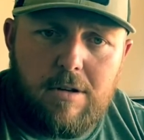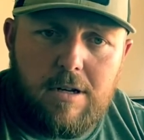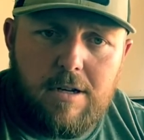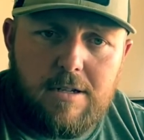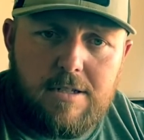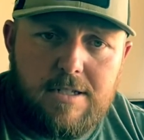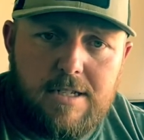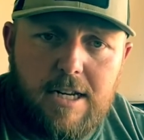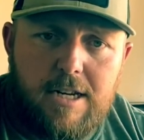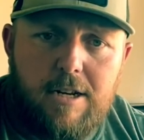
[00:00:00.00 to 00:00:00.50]

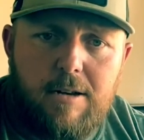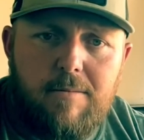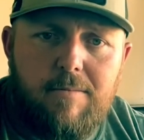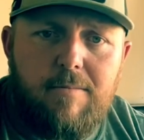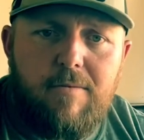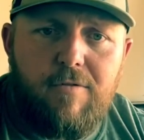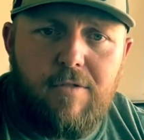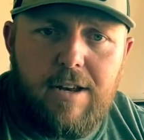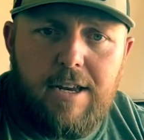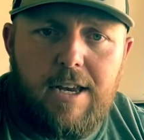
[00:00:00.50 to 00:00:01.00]
setup
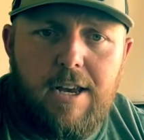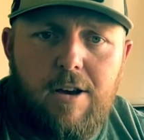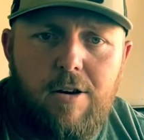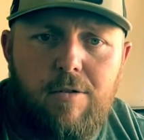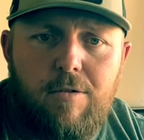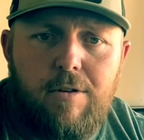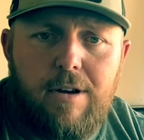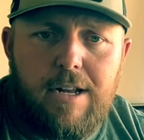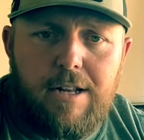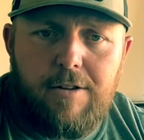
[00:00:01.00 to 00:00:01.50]

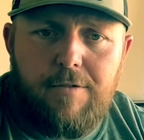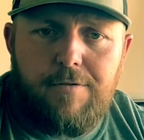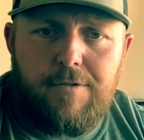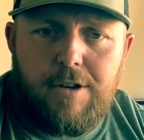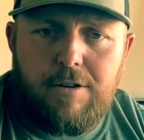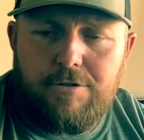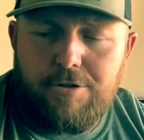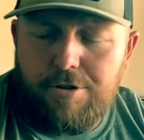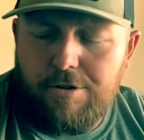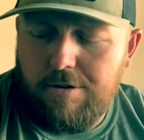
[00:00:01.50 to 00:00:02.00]
video in the
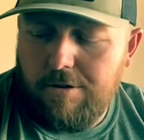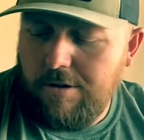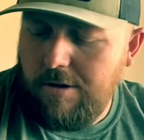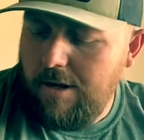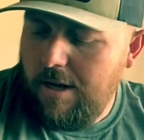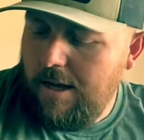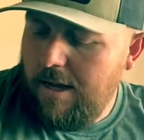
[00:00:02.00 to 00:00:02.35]
future,